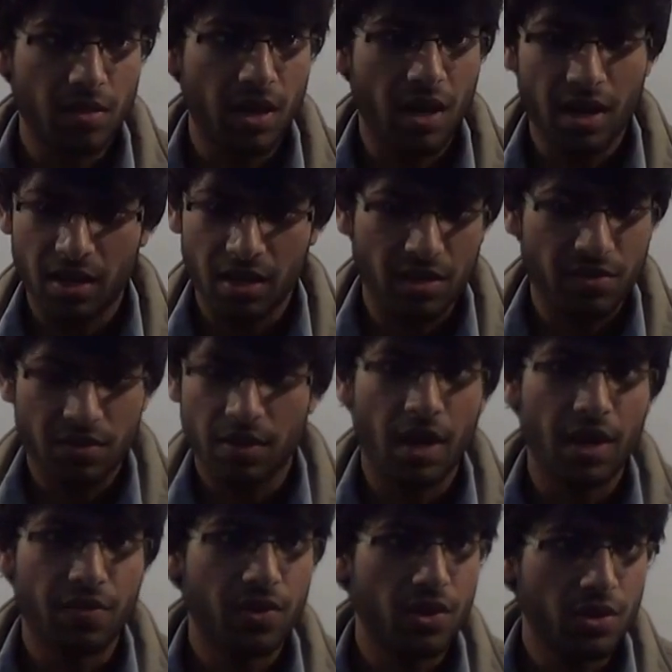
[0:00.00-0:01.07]
I
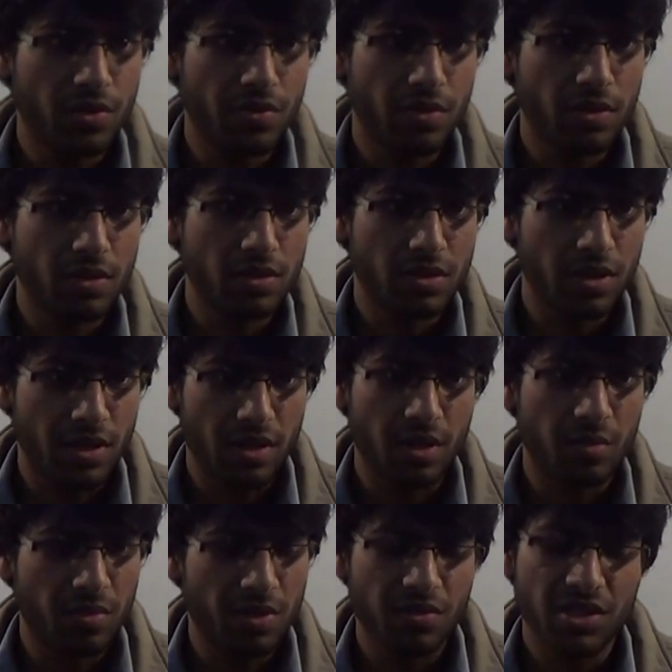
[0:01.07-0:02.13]
referred to a certain
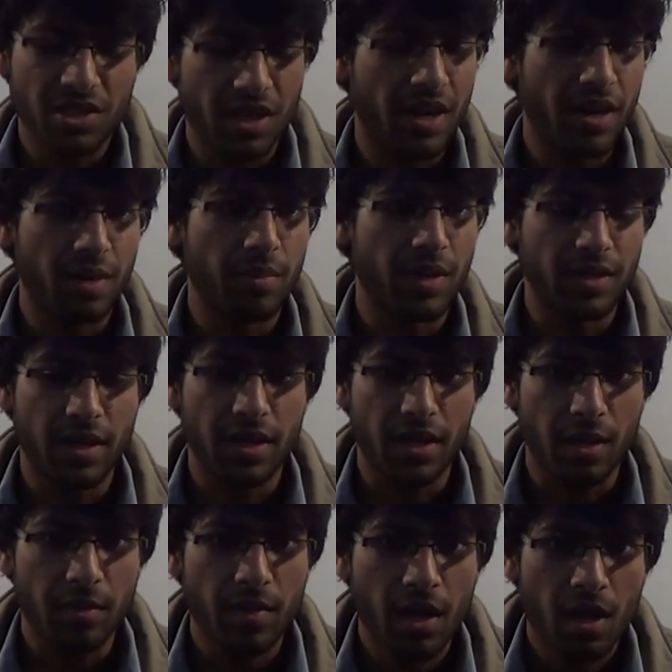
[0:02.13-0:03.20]
number which I had in mind that
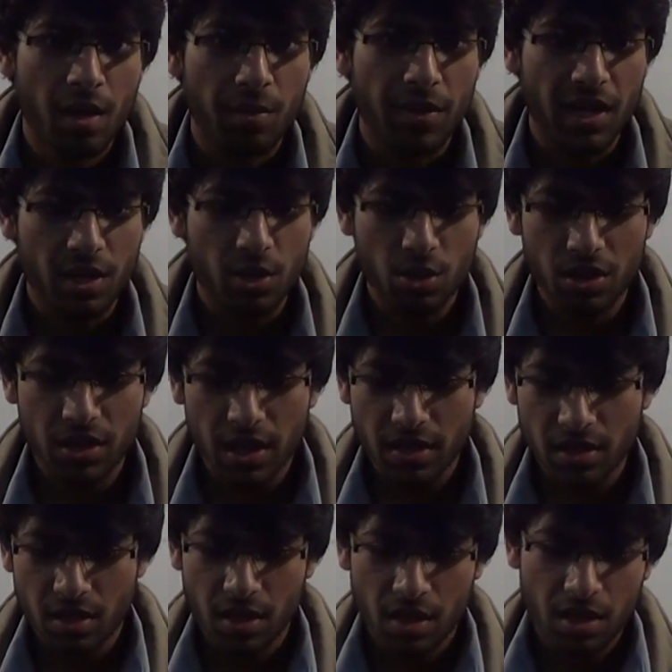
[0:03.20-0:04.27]
time. But I told
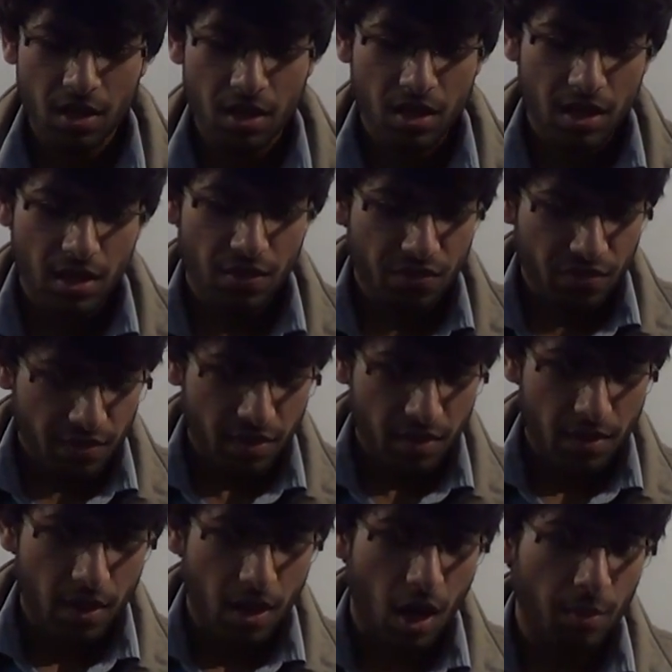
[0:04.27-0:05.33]
that if
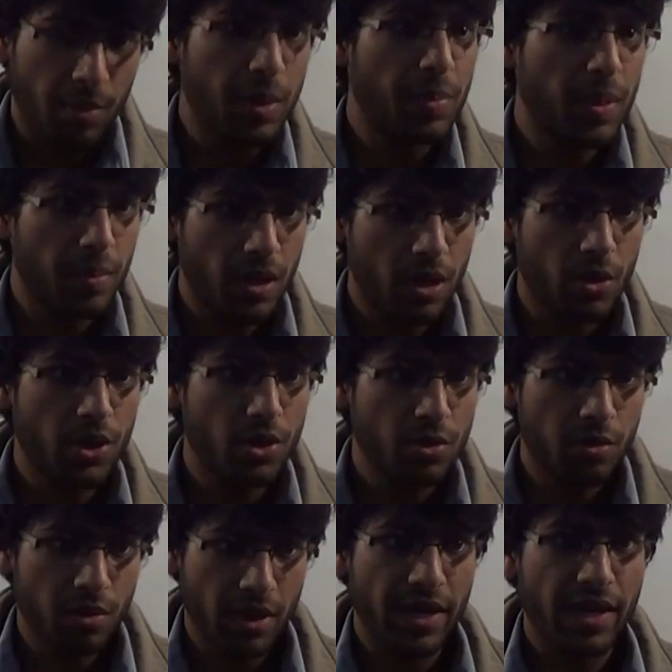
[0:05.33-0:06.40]
how many people are going
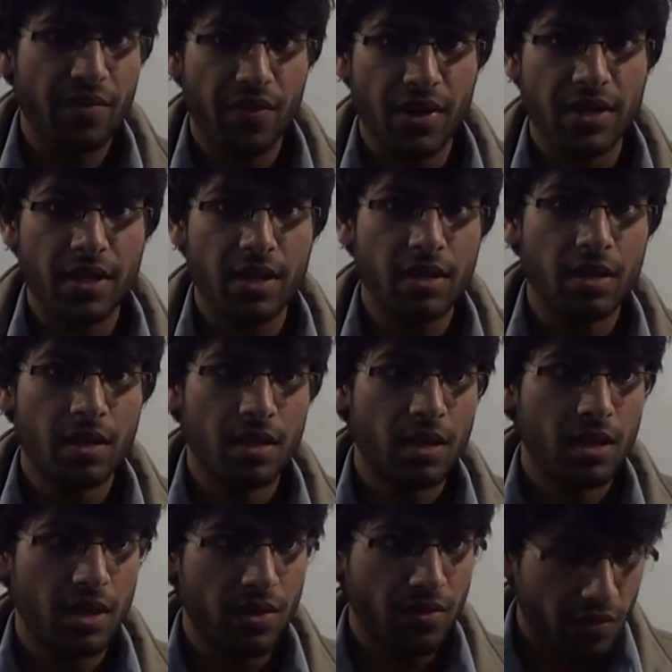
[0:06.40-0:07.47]
to get affected
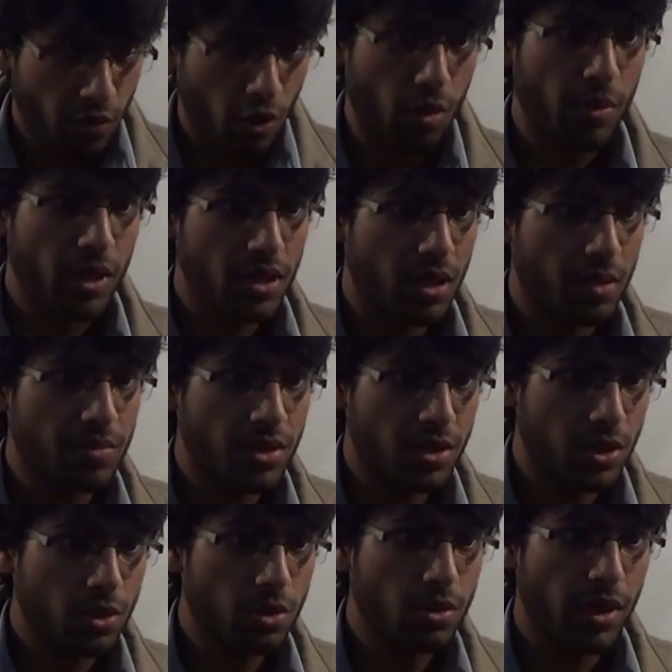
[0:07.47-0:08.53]
if Walmart comes
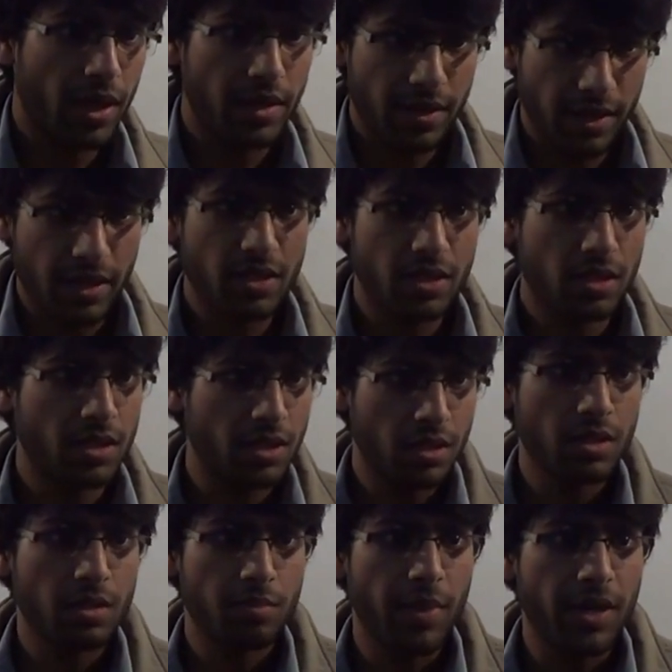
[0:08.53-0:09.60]
into and takes
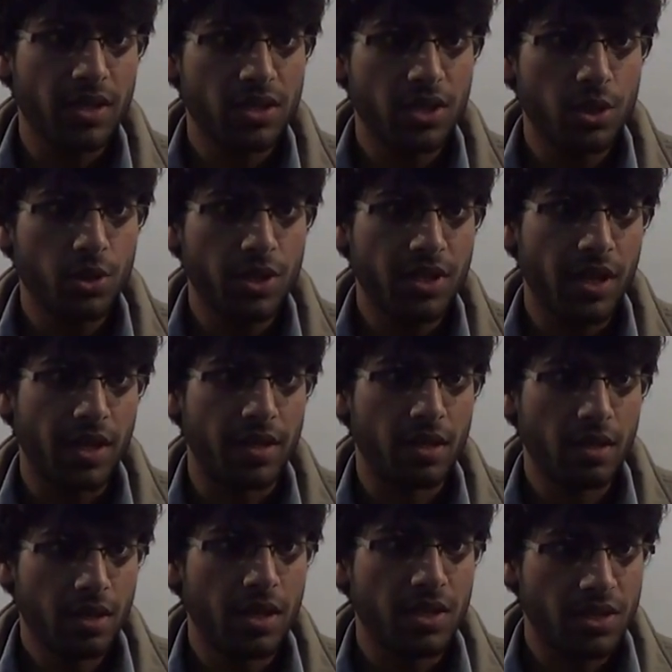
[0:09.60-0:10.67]
matters into its hand,
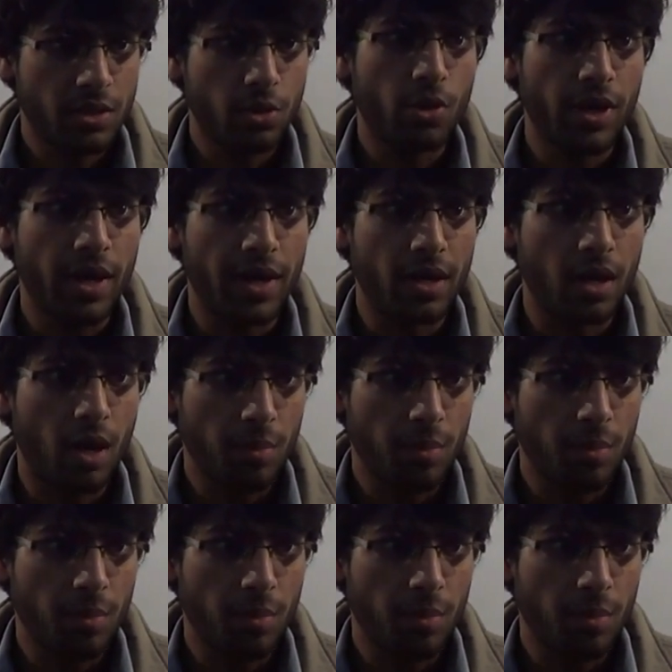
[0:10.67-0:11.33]
its own hand.